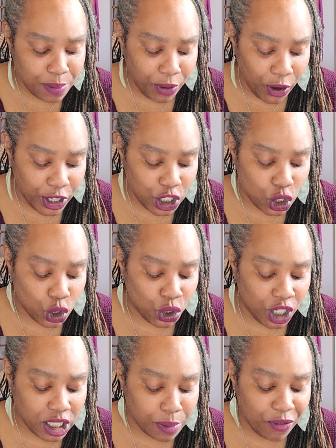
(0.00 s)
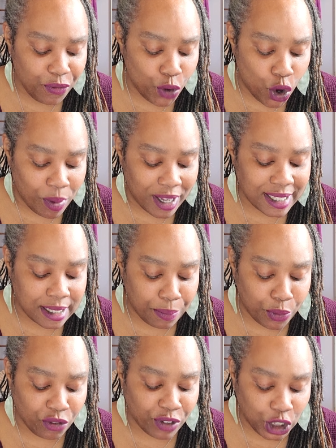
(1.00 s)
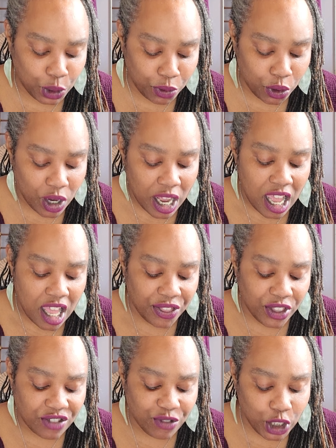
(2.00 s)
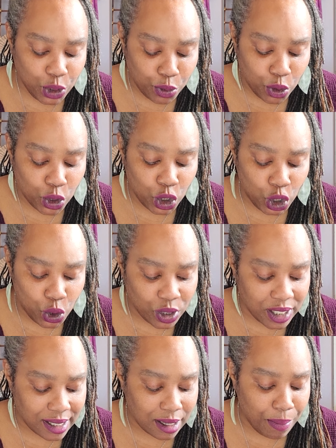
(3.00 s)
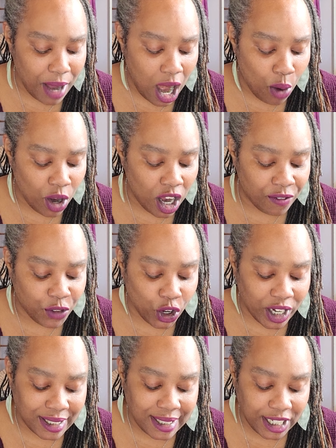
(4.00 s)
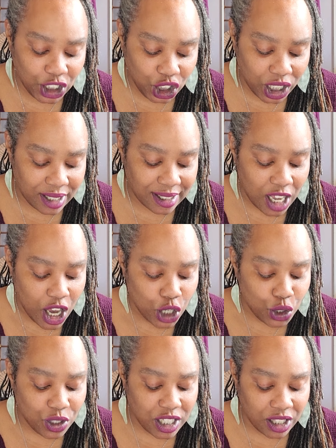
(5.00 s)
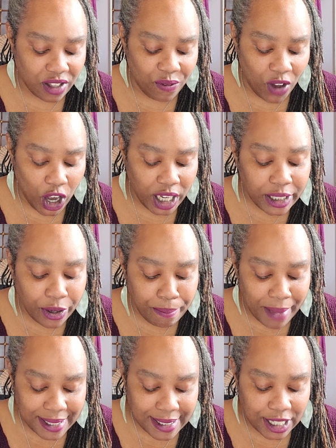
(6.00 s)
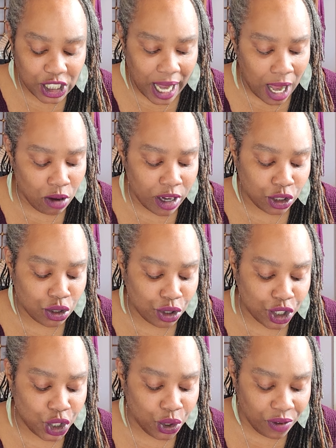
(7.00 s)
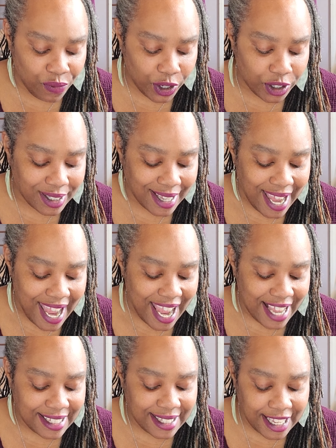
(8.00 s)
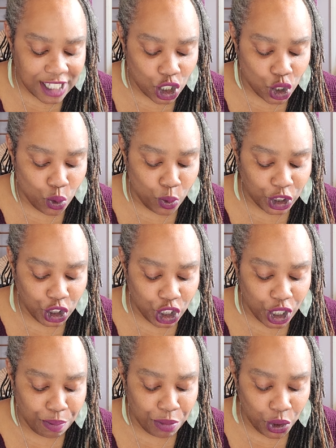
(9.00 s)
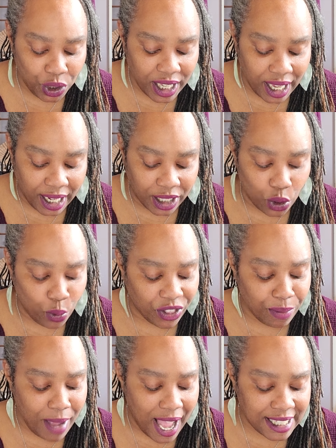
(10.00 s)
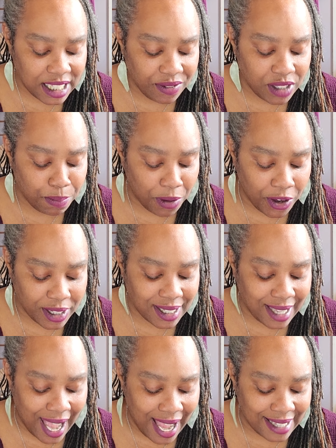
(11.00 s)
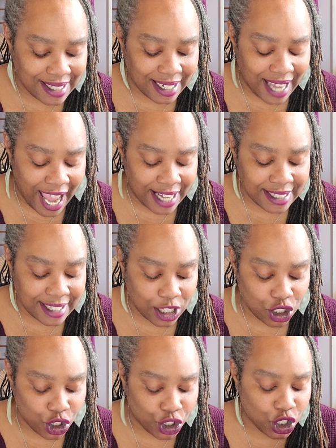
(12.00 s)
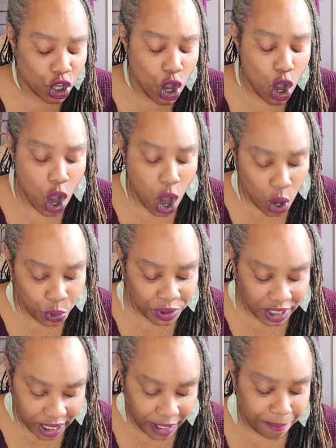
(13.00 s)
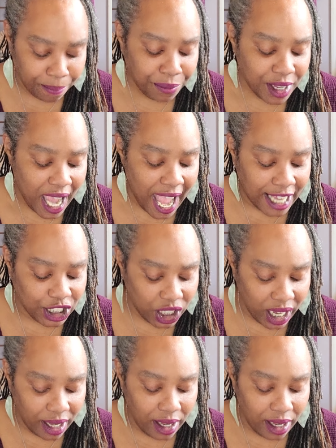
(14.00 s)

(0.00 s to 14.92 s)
spirits, you need to perform a simple ritual. This ritual uses the power of your intentions to send a very clear message out into the universe. It says that you wish to communicate with positive spirits, guides, and ancestors only. Ashe.